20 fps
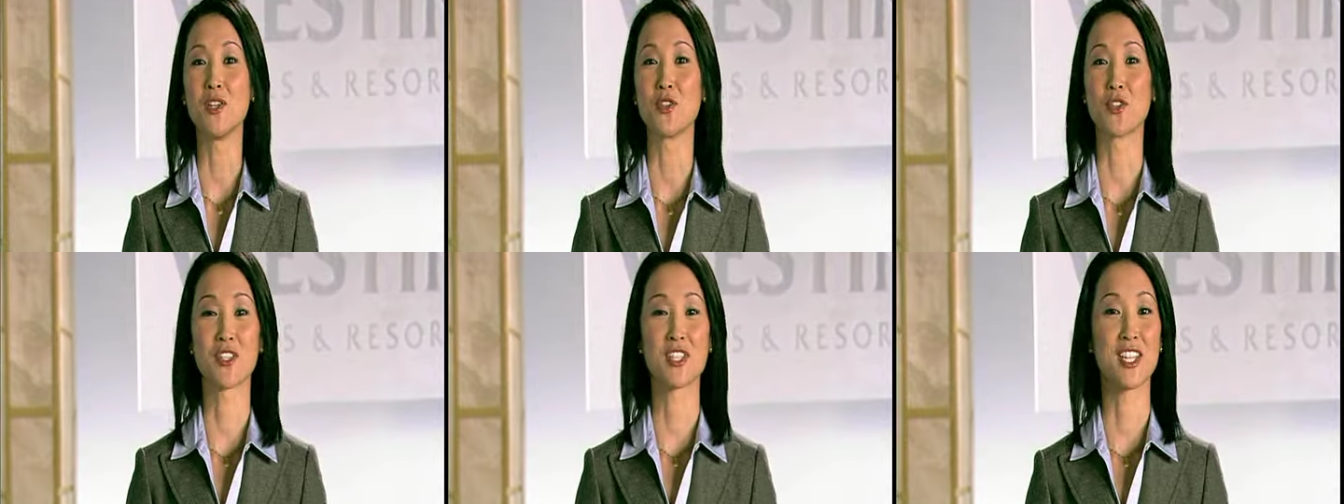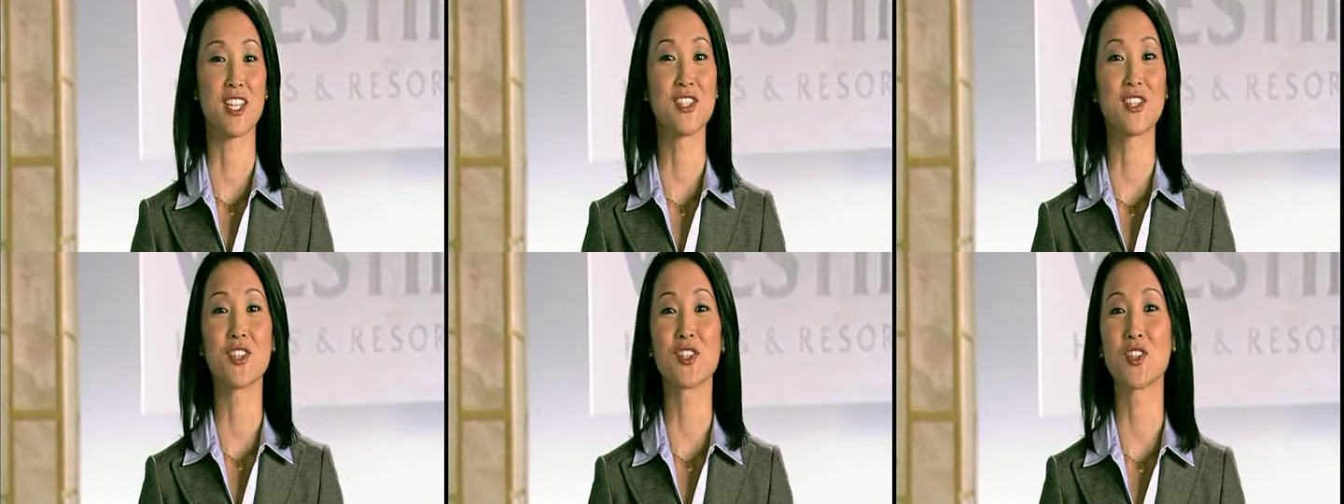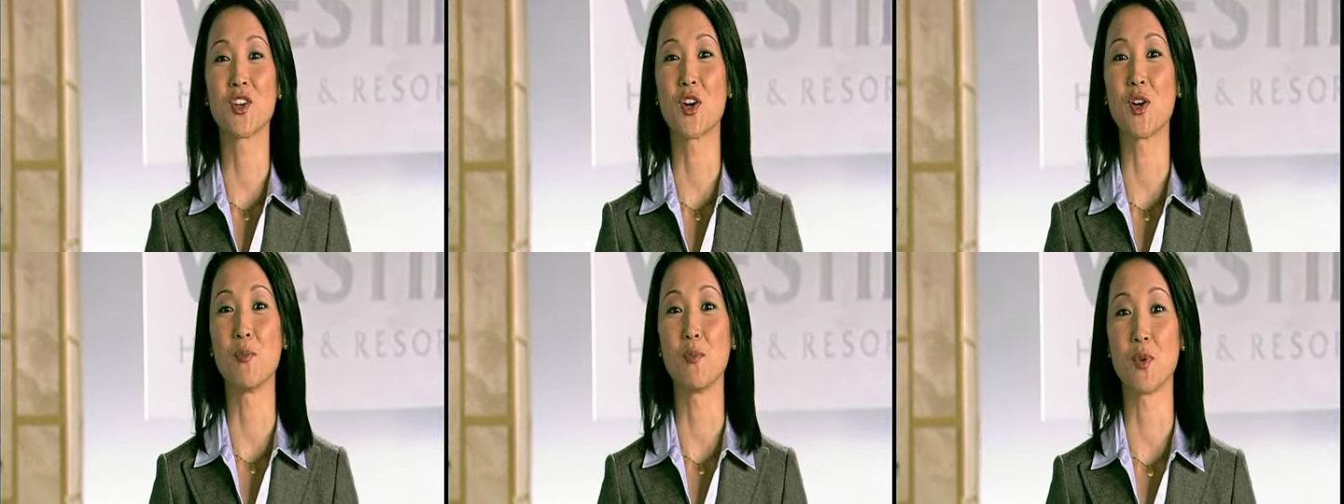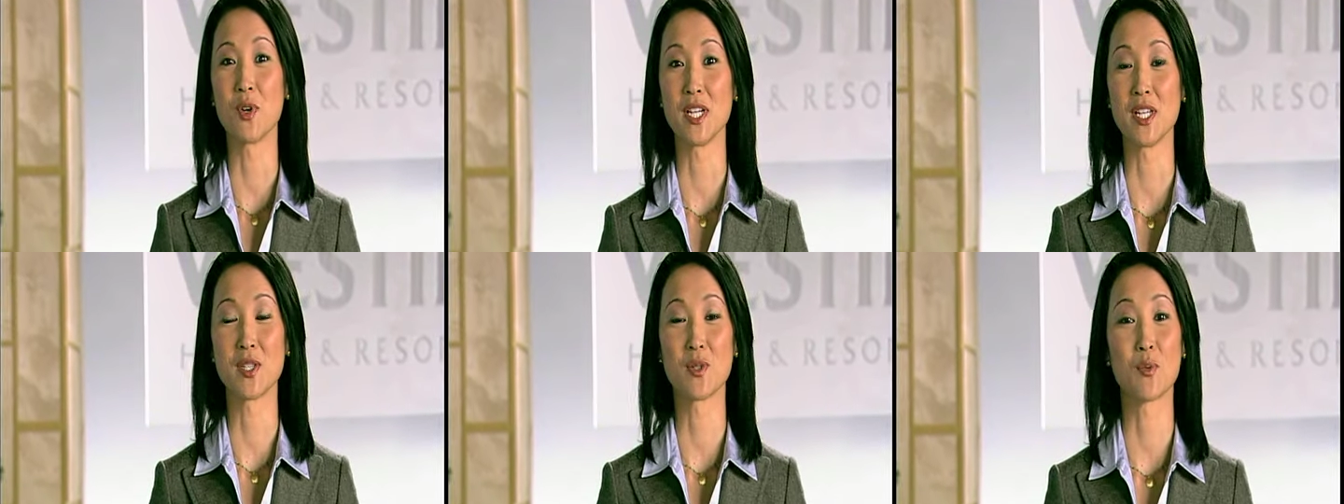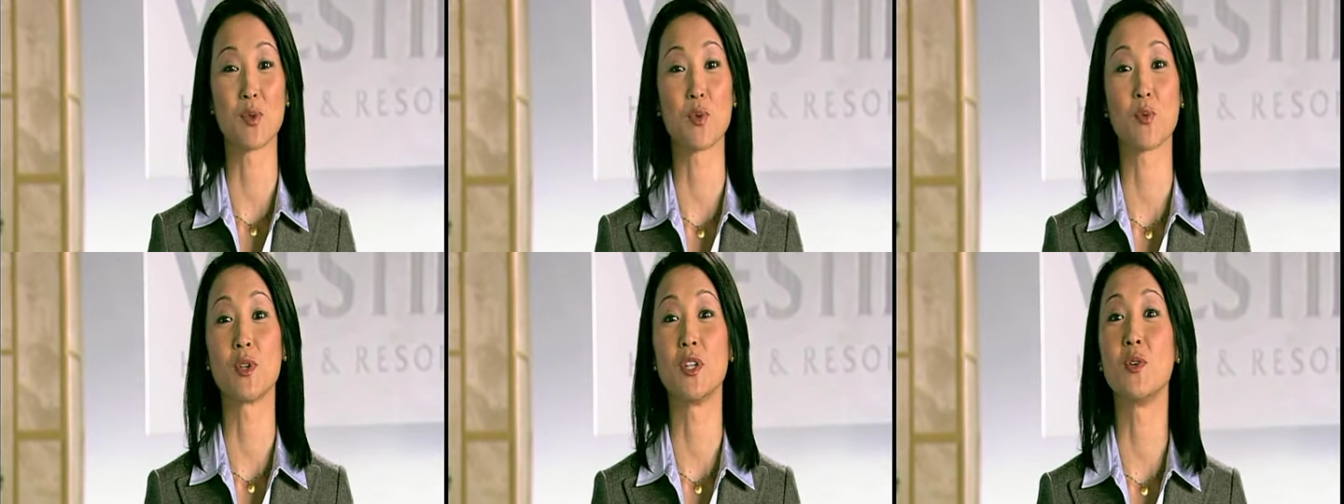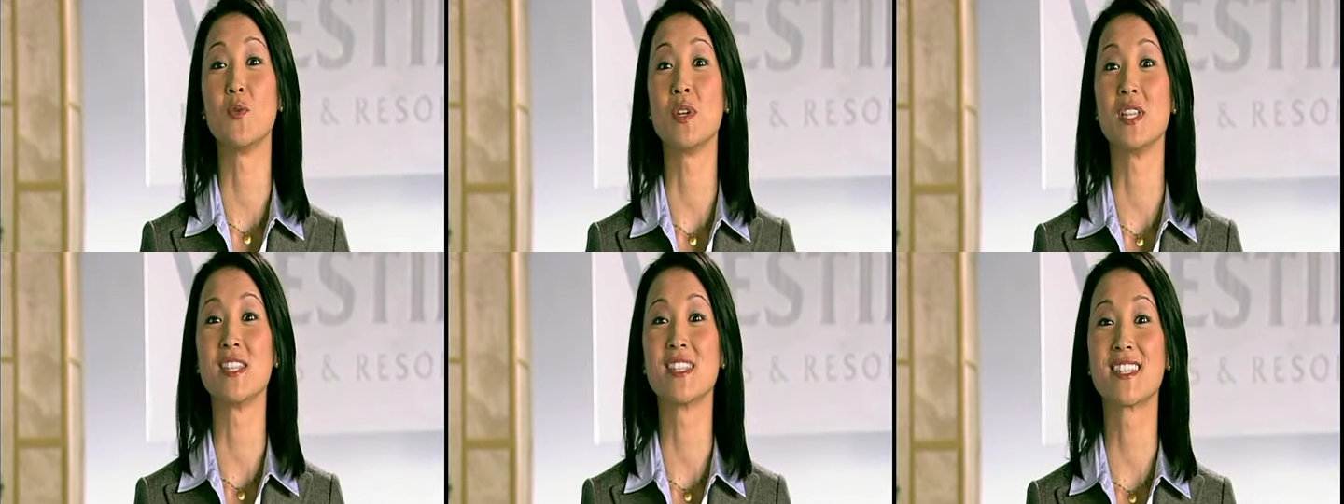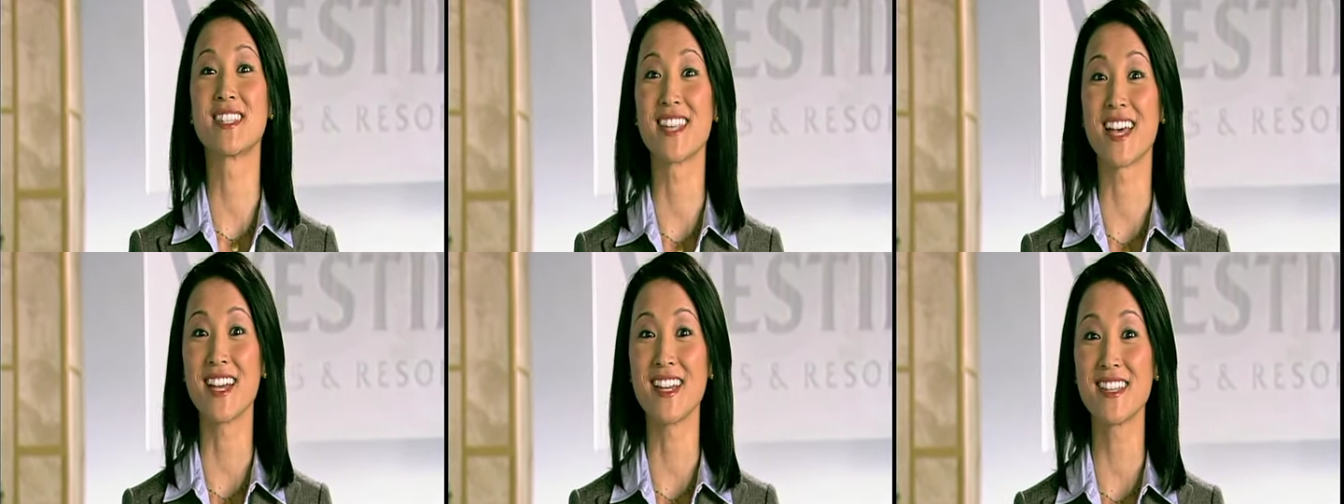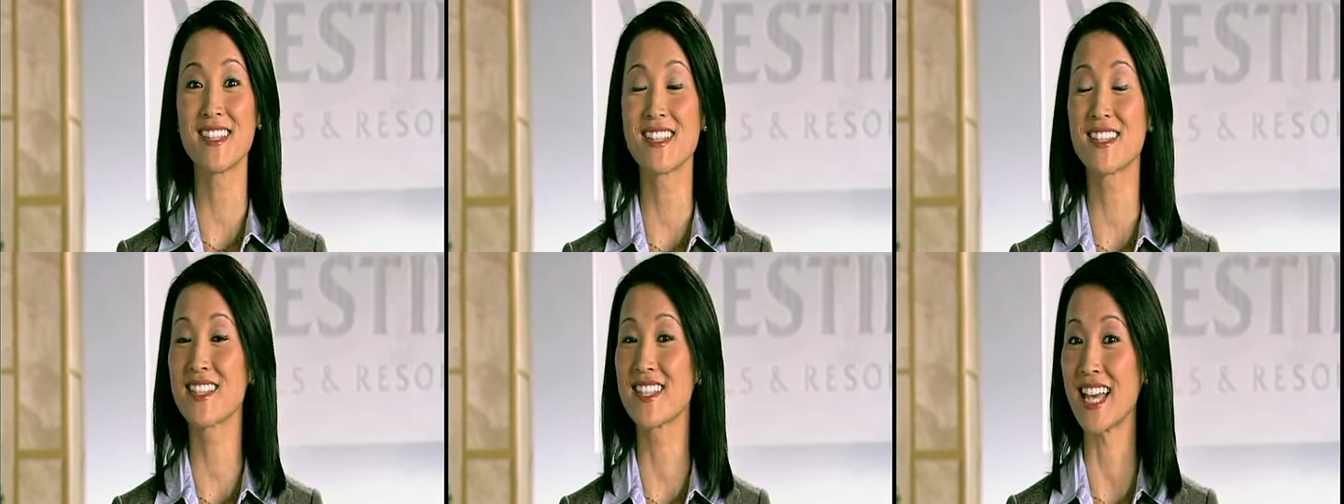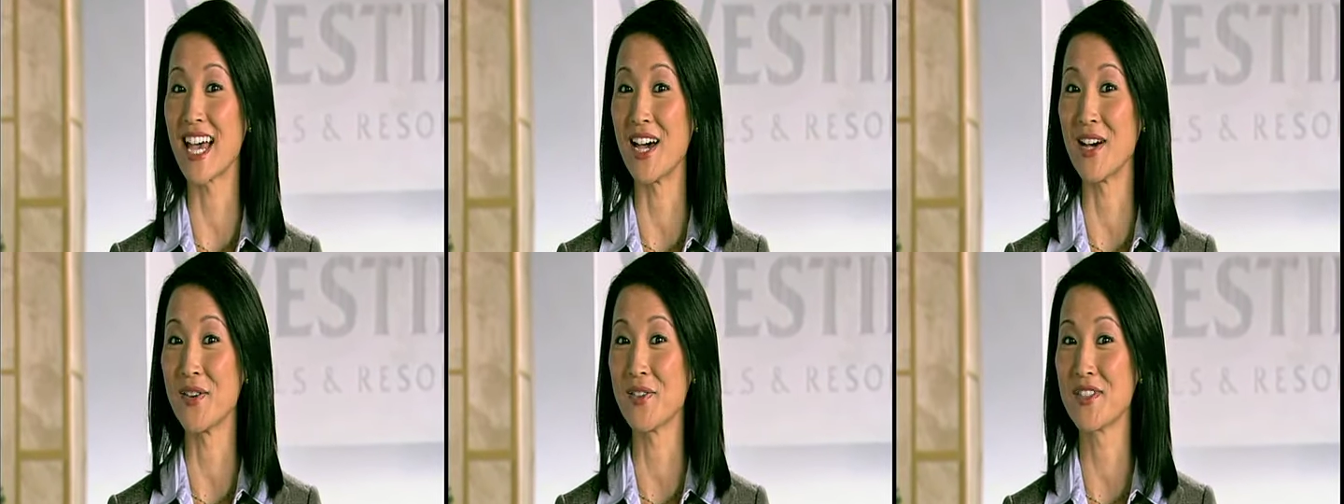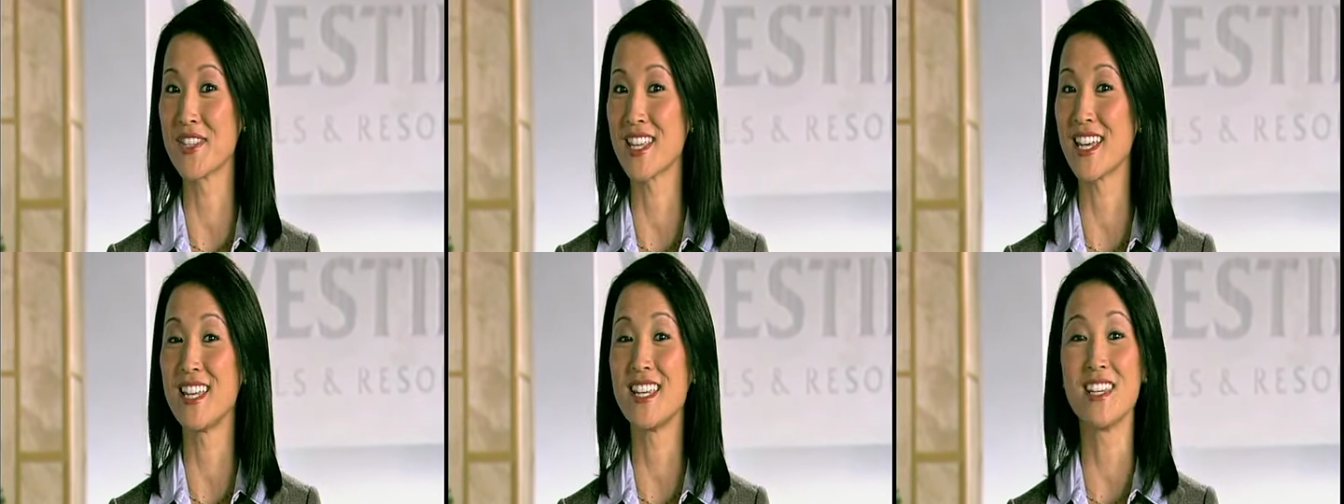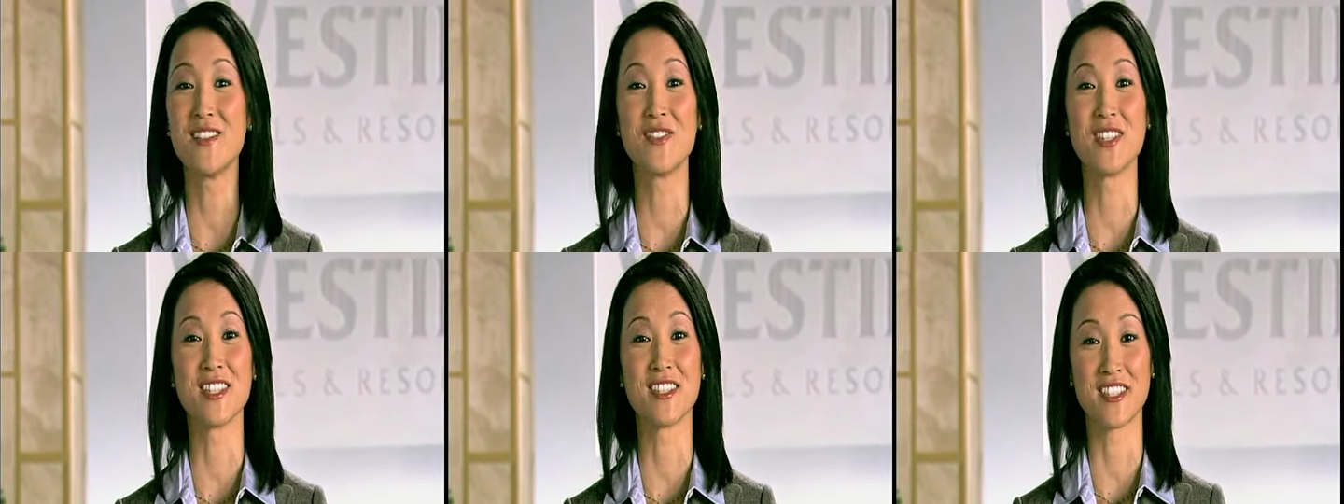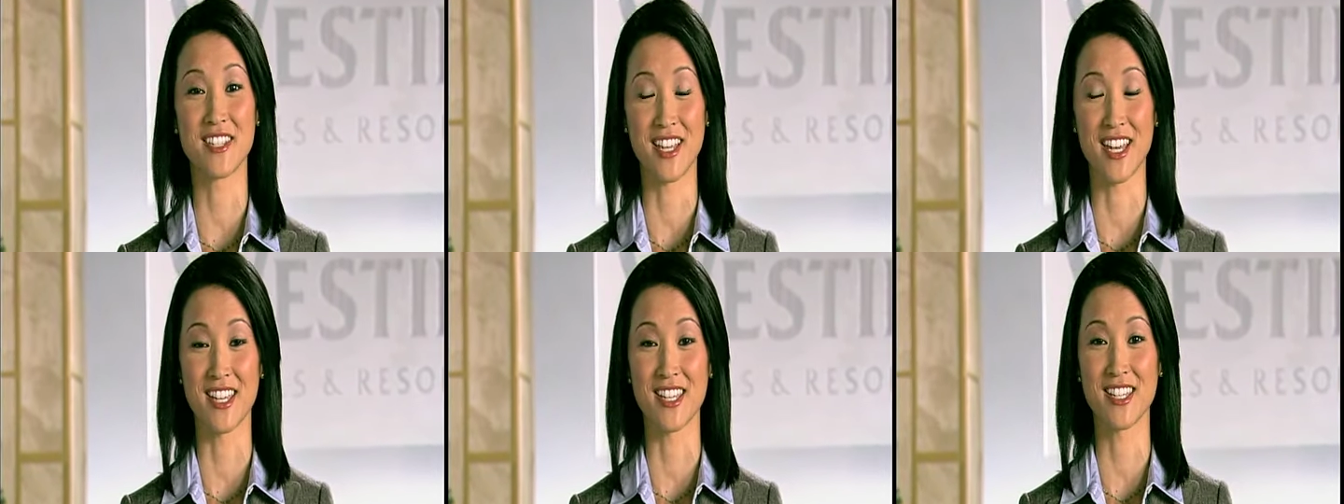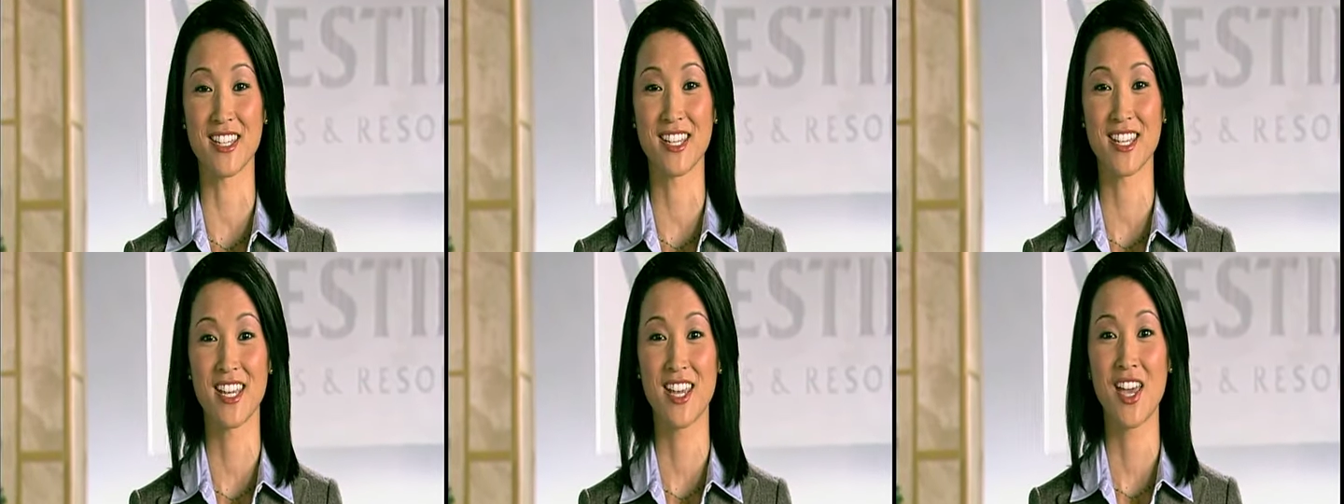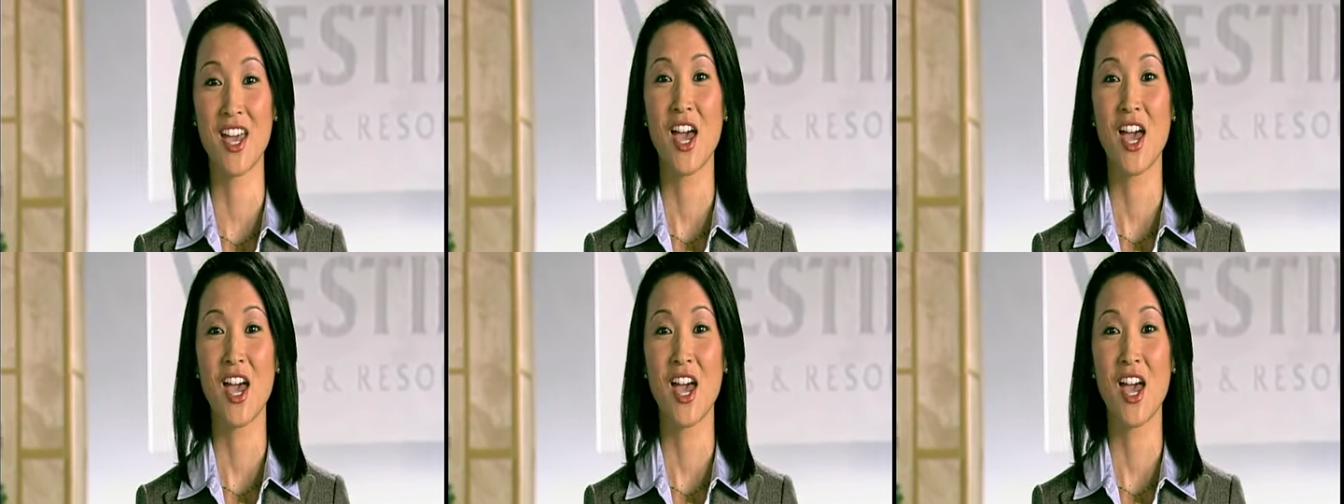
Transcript: your senses are embraced with renewing sights, sounds, and even scent.